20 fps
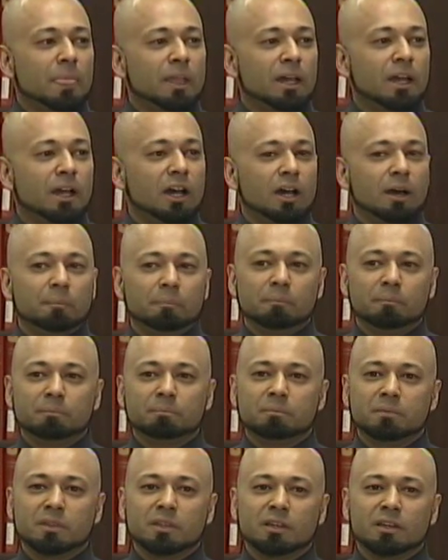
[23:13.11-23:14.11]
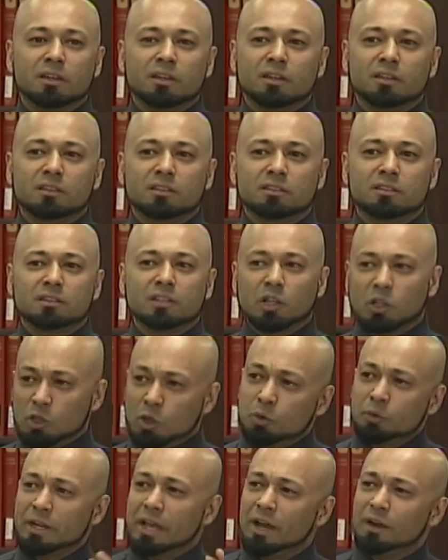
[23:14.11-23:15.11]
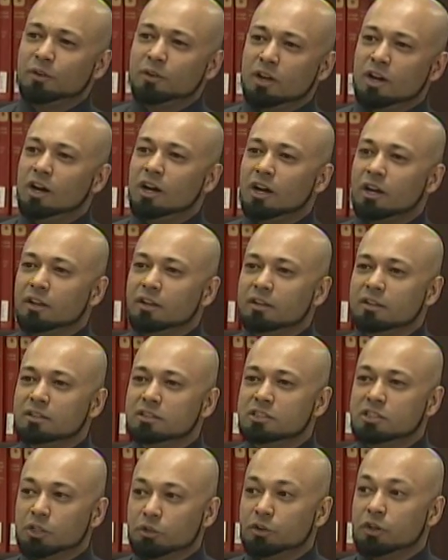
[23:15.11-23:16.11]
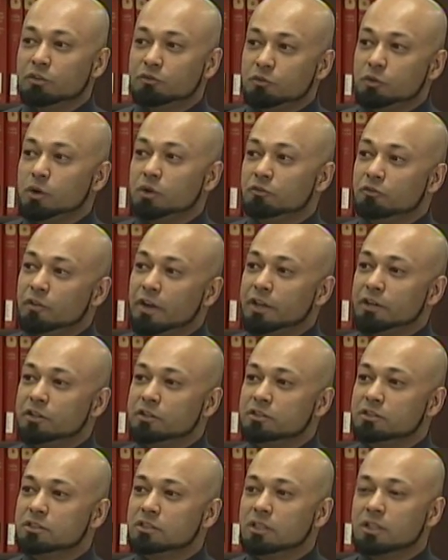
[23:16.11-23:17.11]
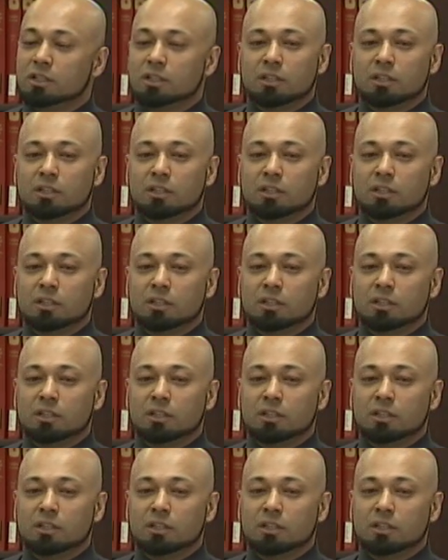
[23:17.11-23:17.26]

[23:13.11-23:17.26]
the lowdown on Syria foreign fighters,